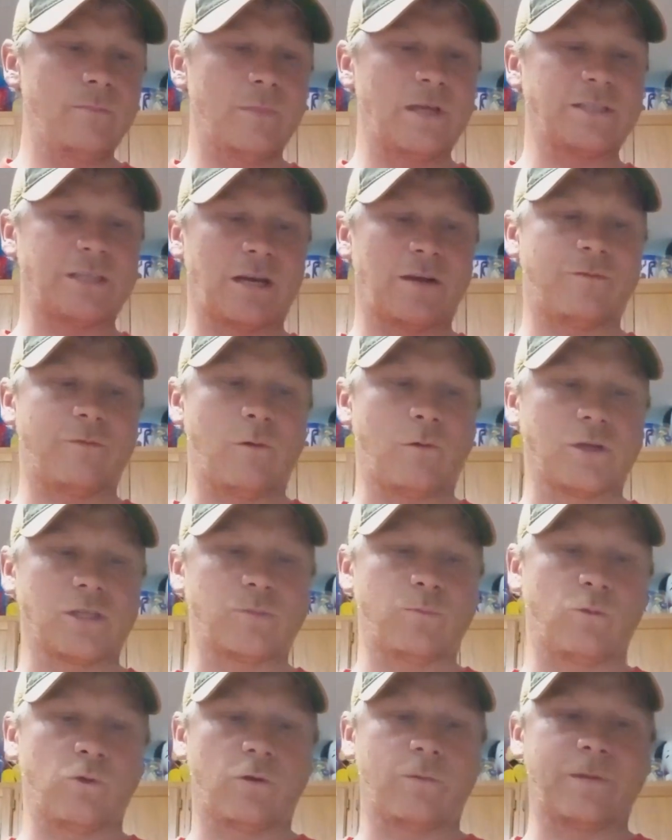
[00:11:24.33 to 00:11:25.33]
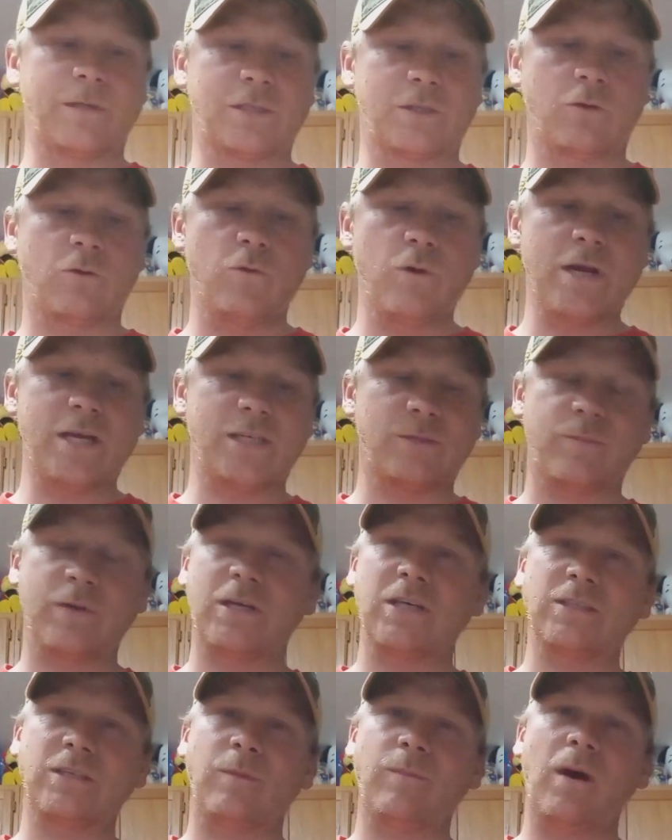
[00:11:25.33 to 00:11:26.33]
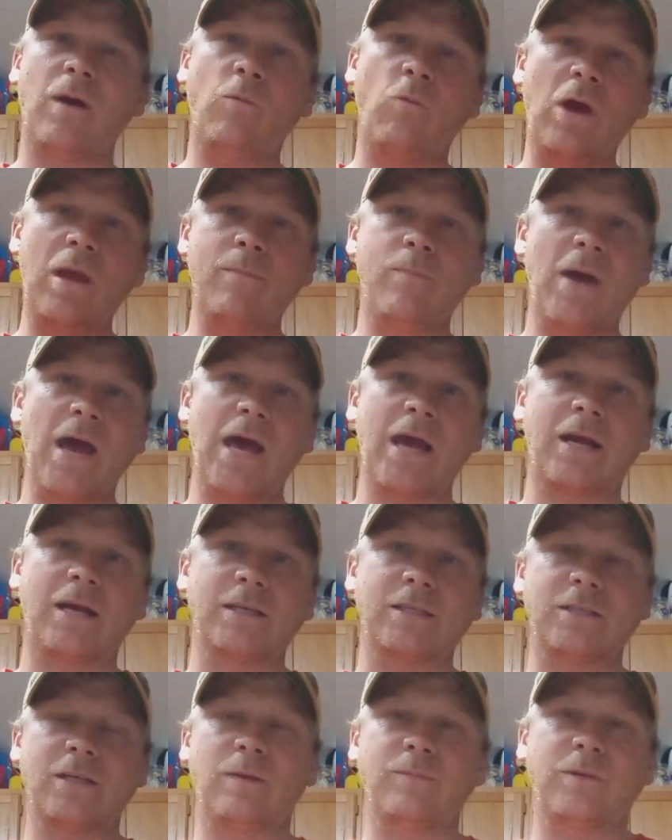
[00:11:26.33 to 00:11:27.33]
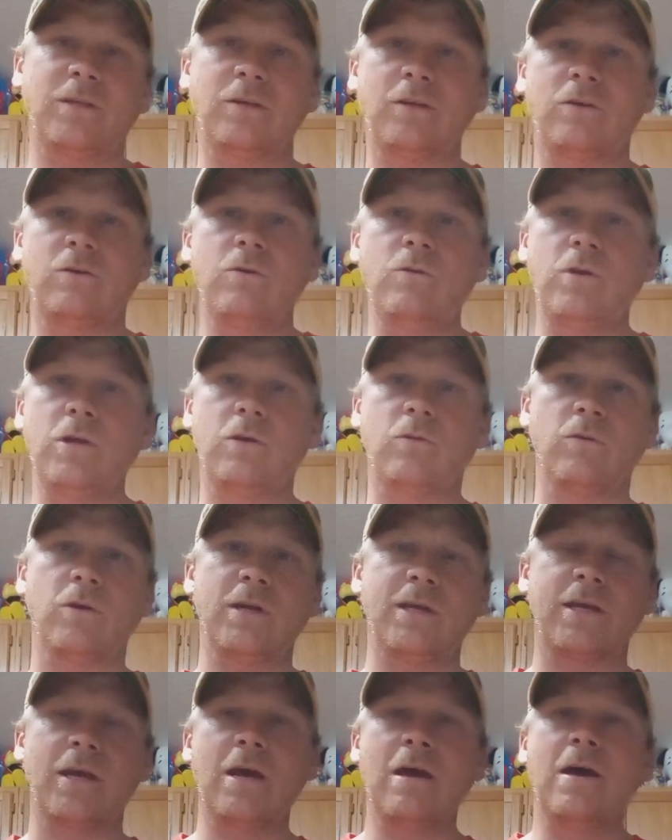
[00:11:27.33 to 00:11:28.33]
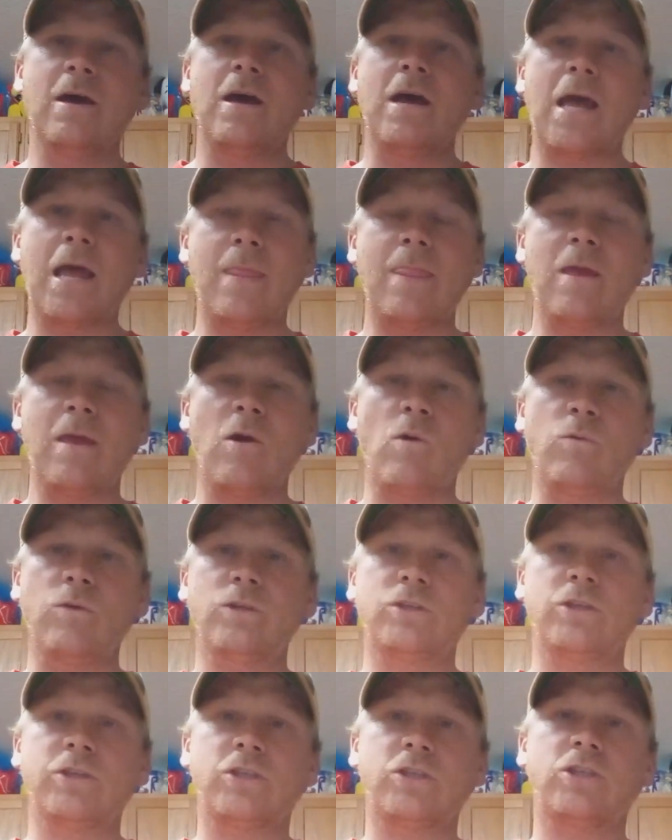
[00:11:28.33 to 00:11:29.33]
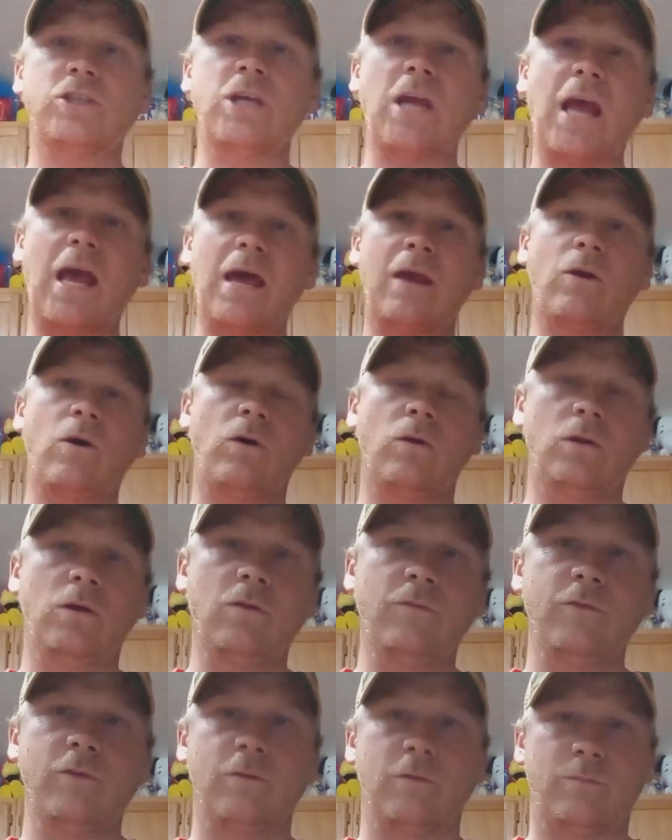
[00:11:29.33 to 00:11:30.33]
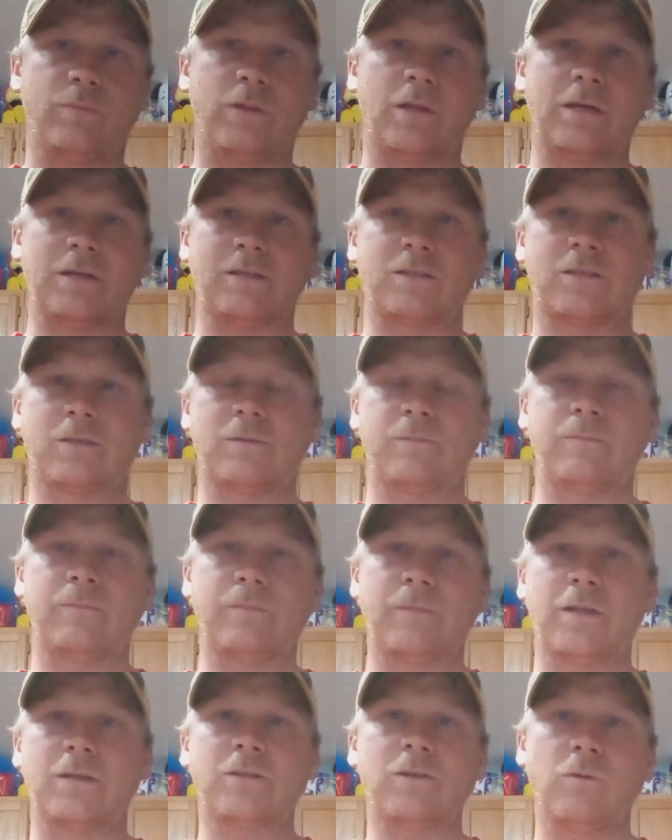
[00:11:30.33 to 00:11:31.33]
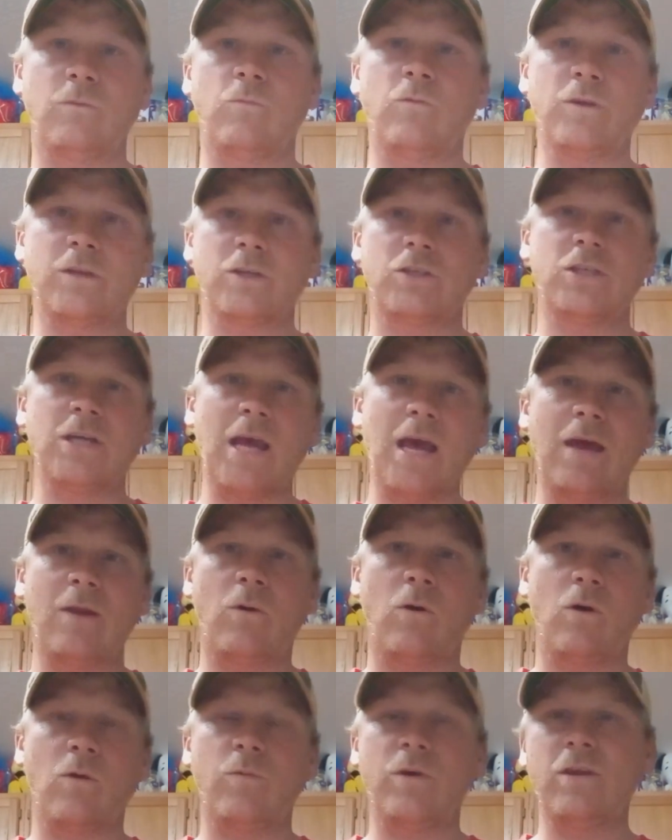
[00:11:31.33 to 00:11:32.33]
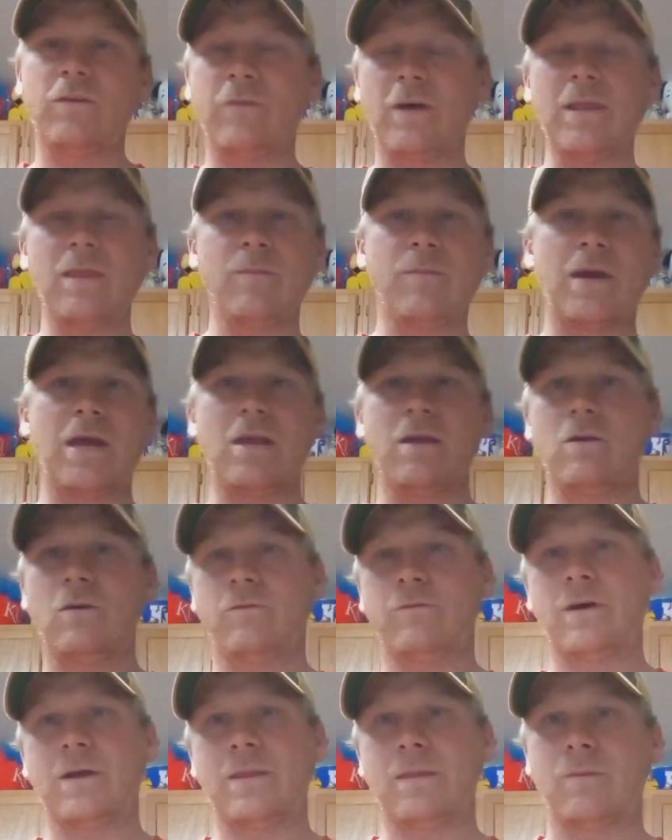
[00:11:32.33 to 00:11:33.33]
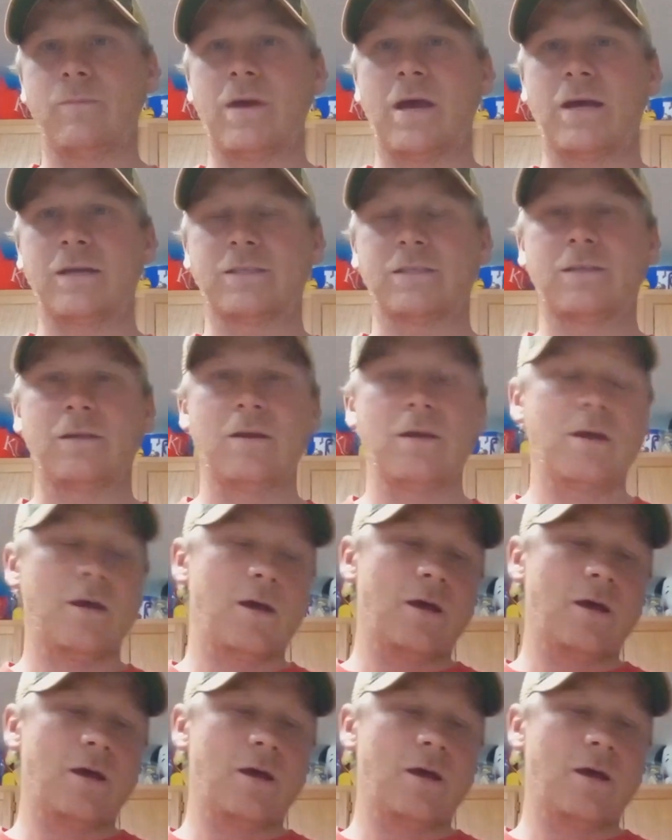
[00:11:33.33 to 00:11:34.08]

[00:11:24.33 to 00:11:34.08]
is I'd have focused more on these creeks because on my way back, I stopped into Cootie Creek and there were just shad all over the place. So, where the shad are, when you find the bait, you'll find the bass.